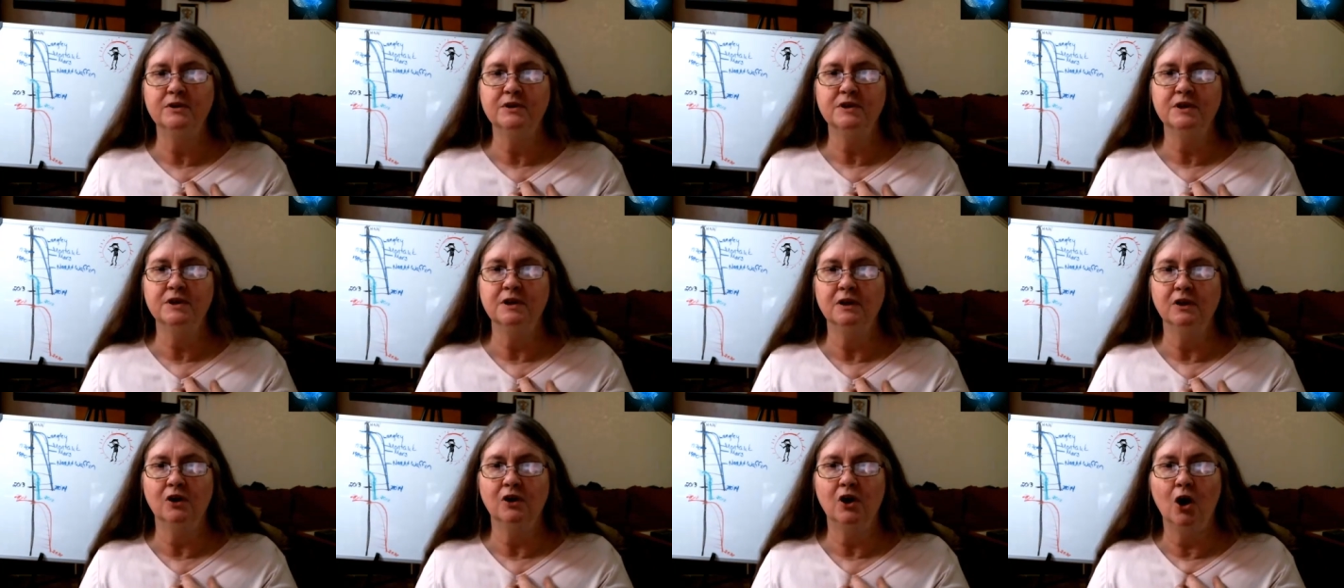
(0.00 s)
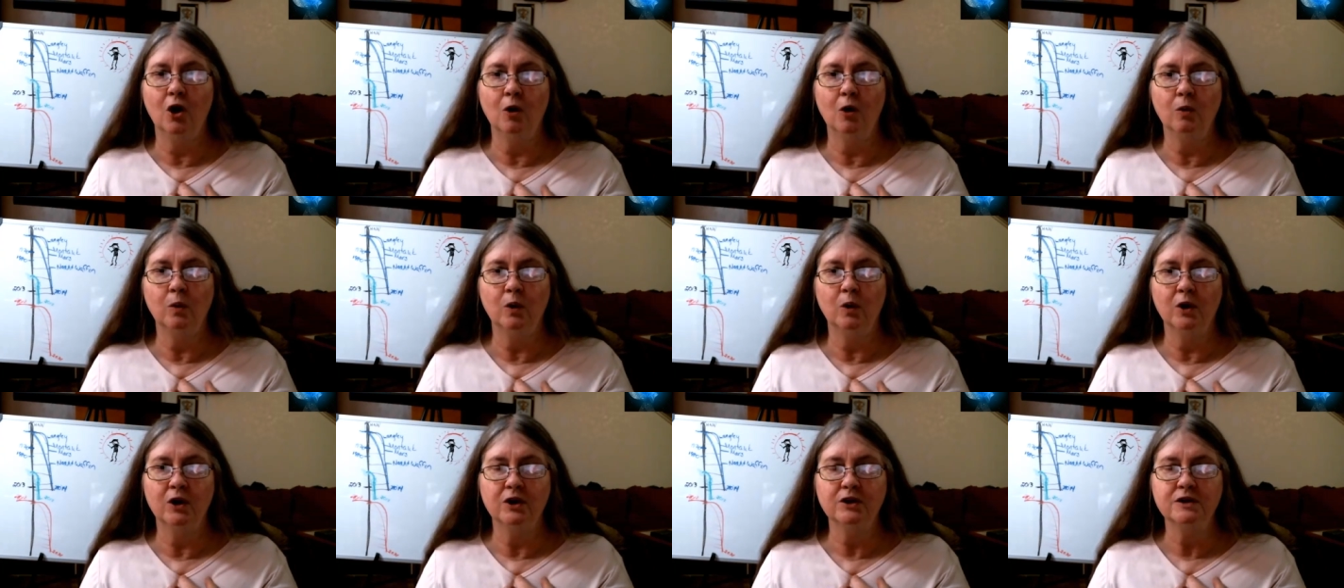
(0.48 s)
personal
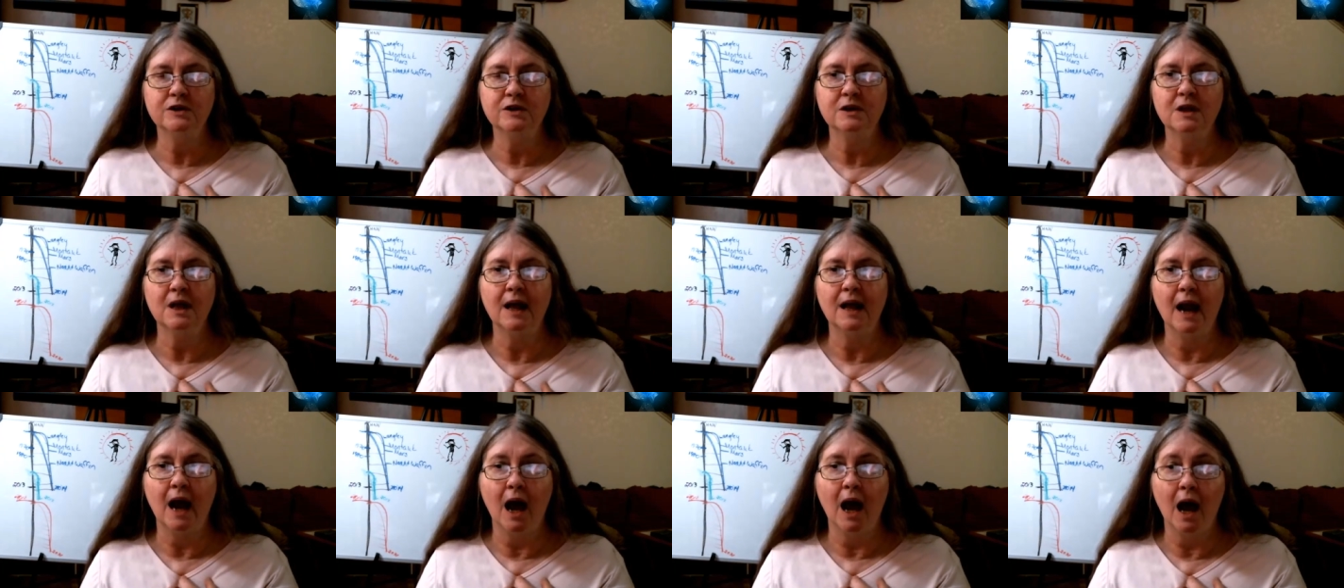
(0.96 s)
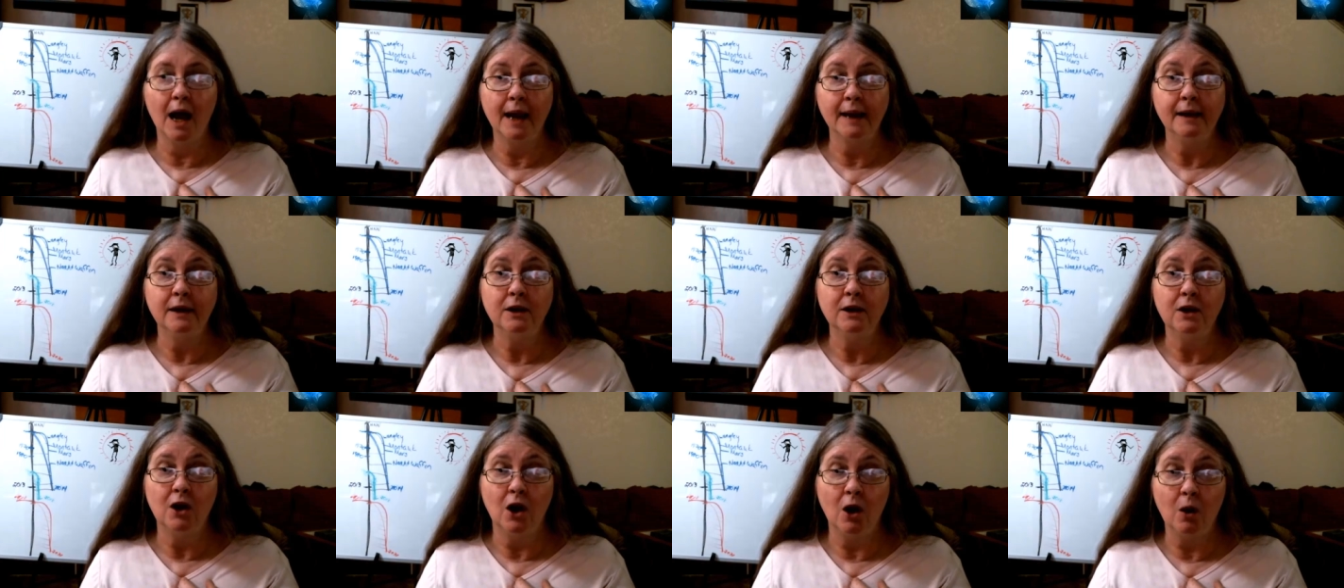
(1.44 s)
code words that
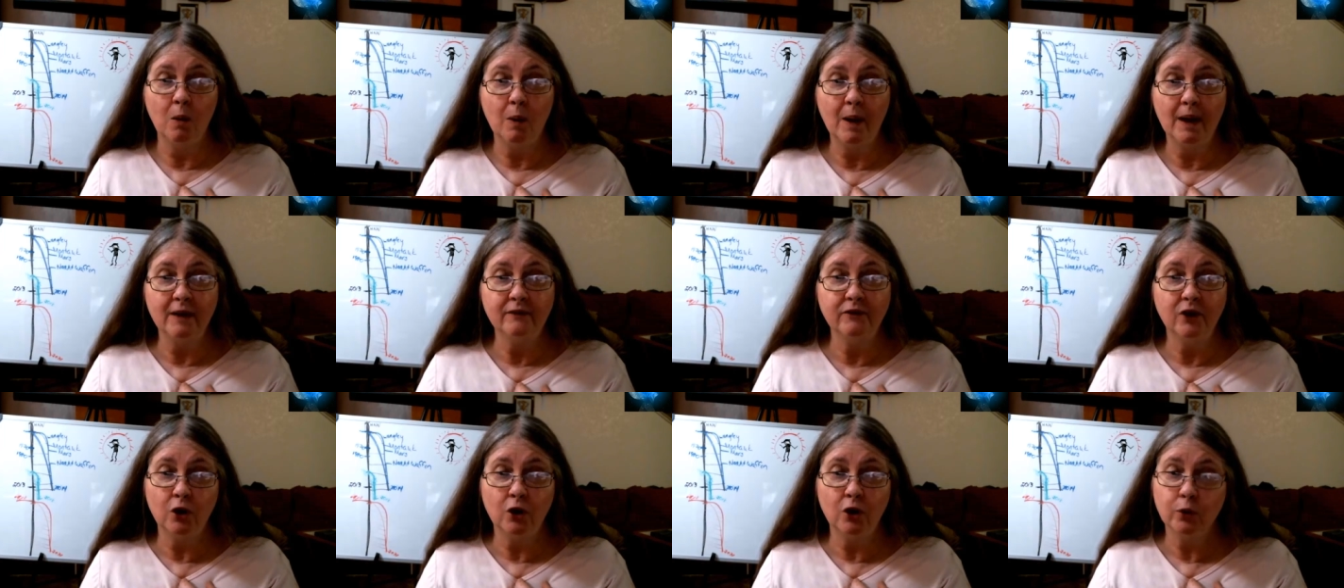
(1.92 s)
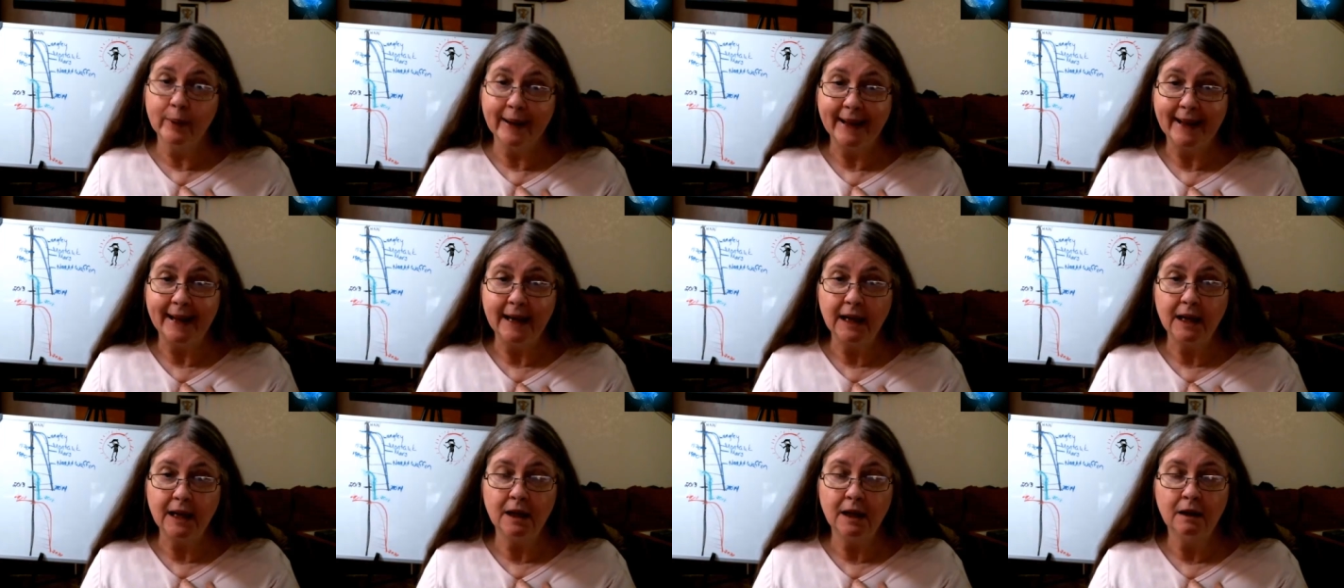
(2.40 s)
I know of
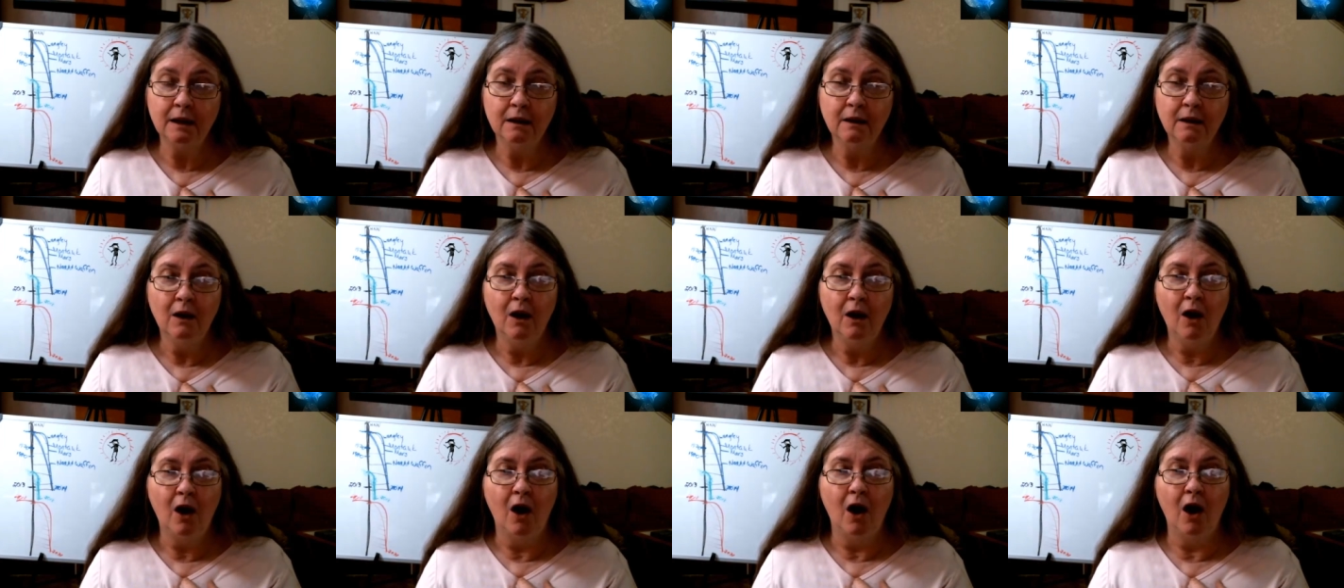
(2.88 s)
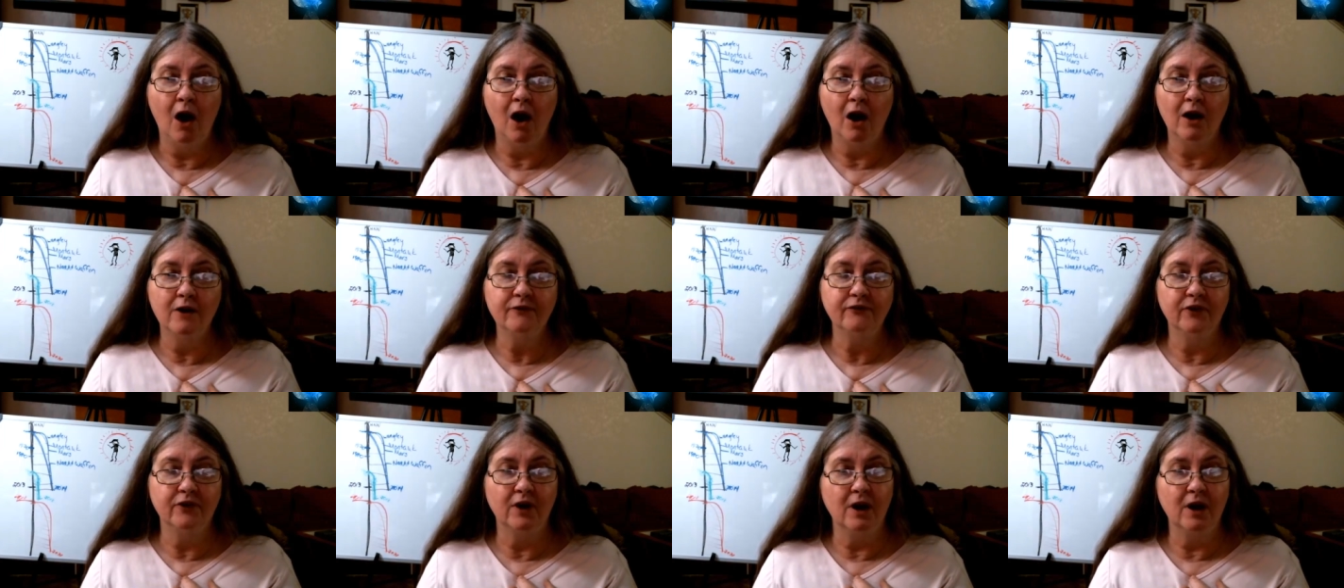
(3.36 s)
already
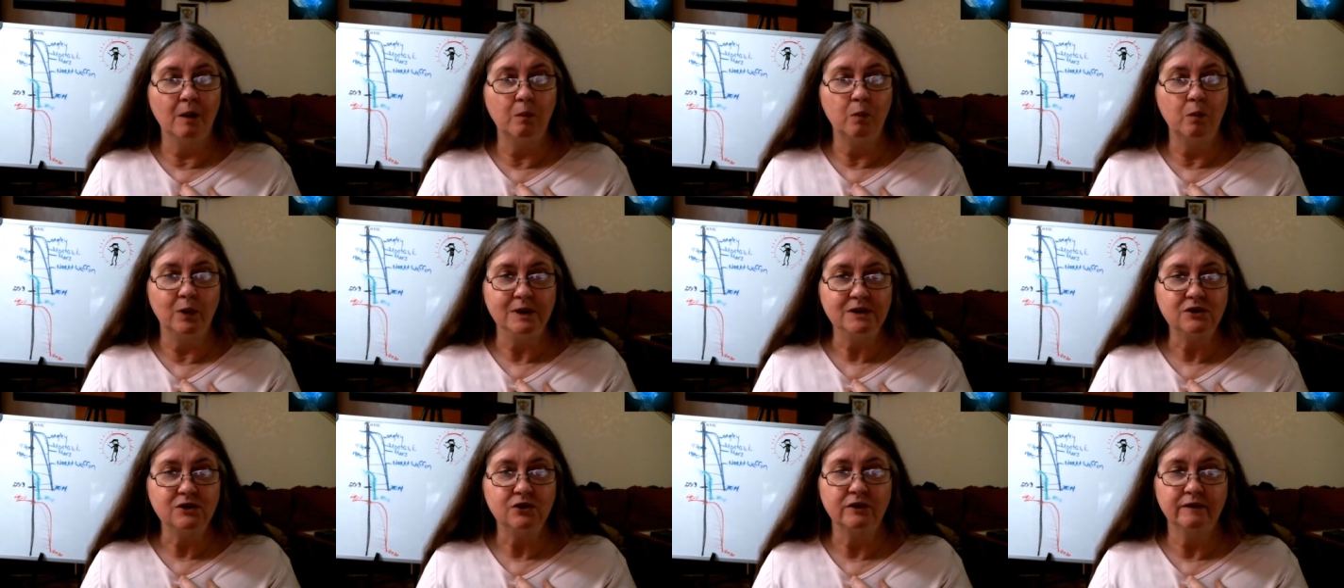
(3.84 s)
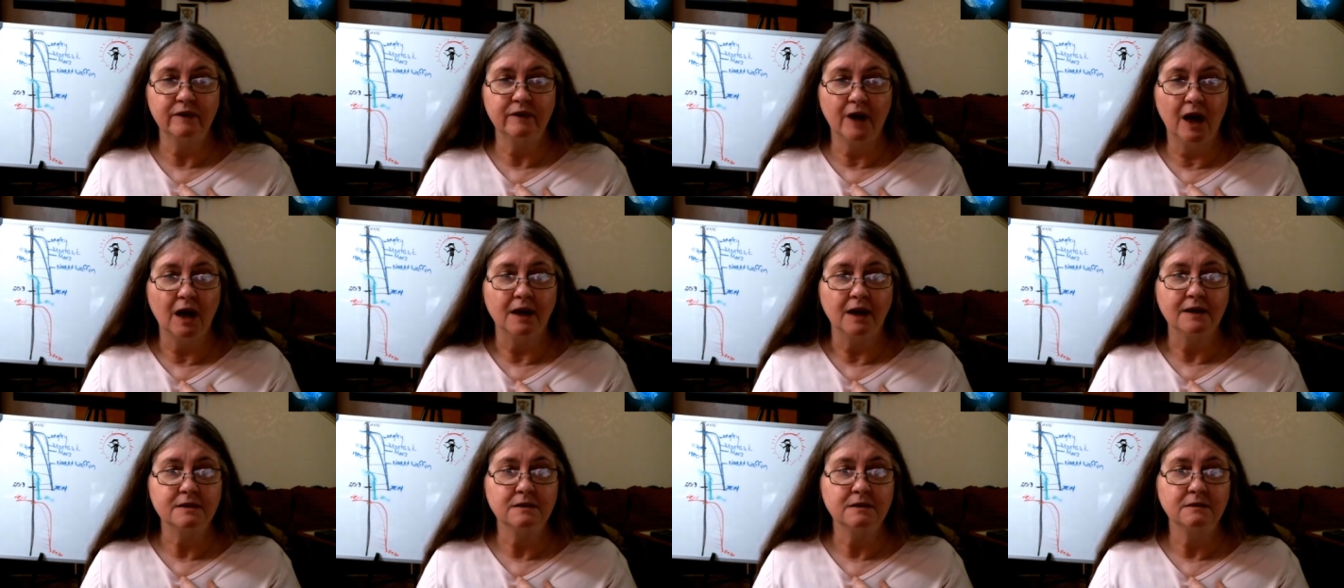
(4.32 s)
are from
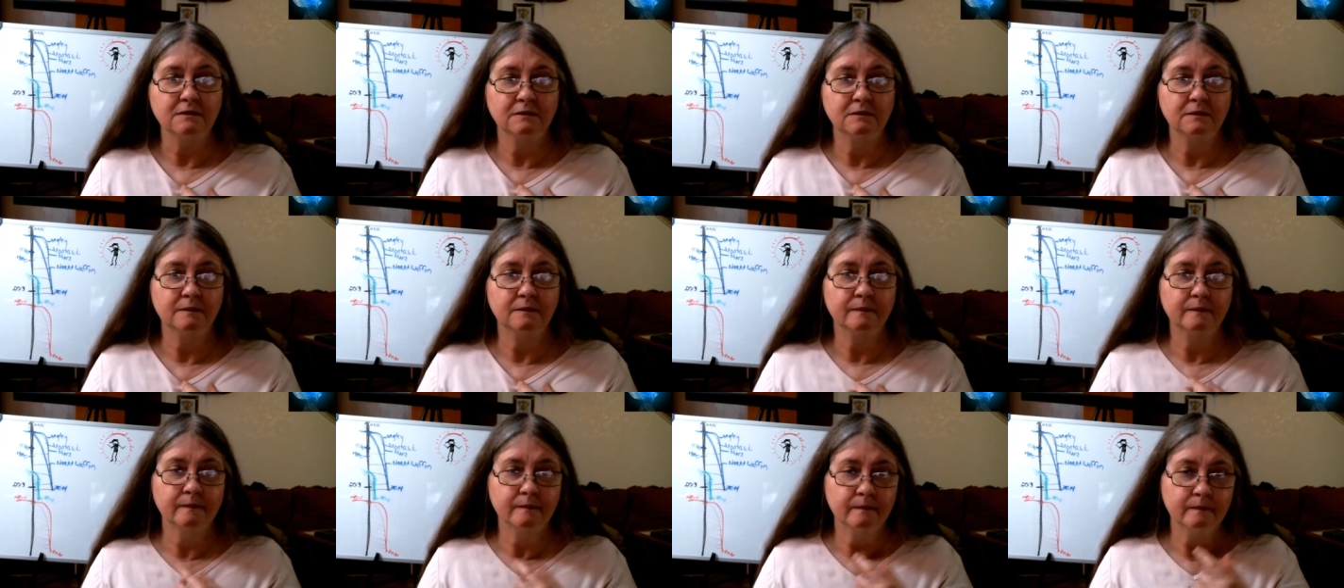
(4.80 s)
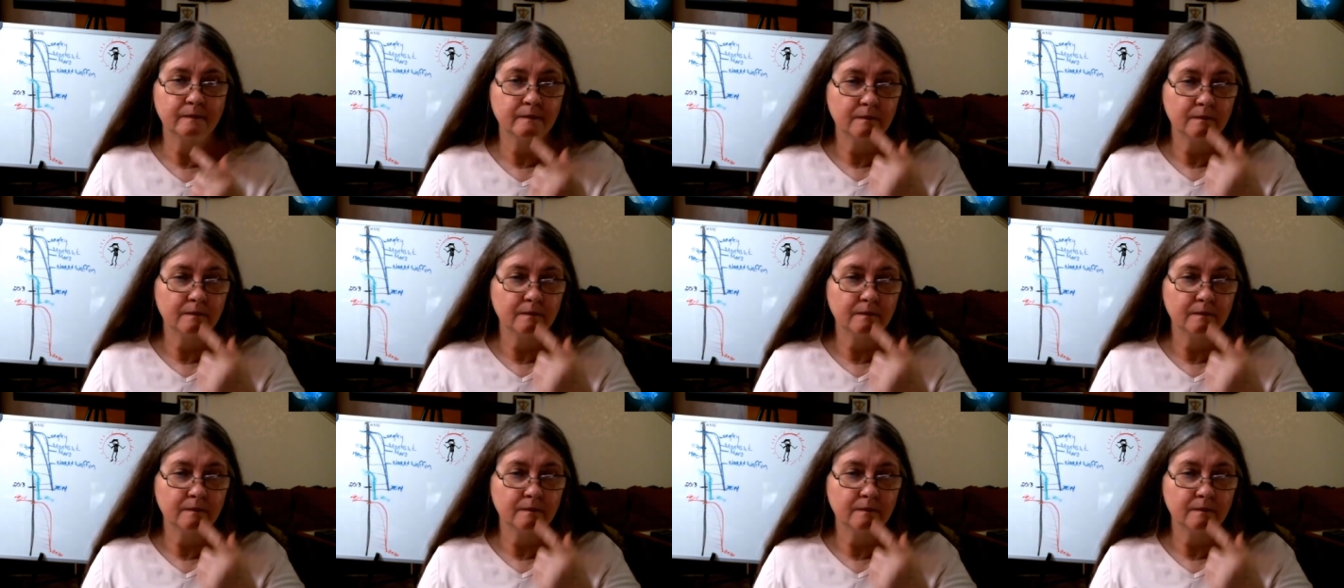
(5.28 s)
Wizard of Oz.